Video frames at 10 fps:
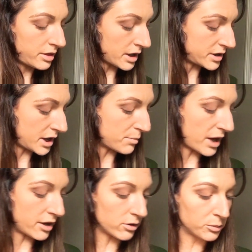that same
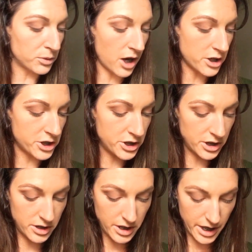angled brush
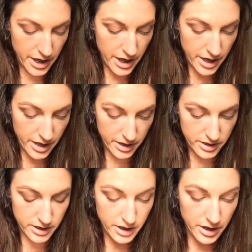
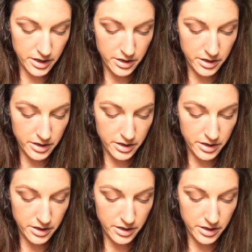and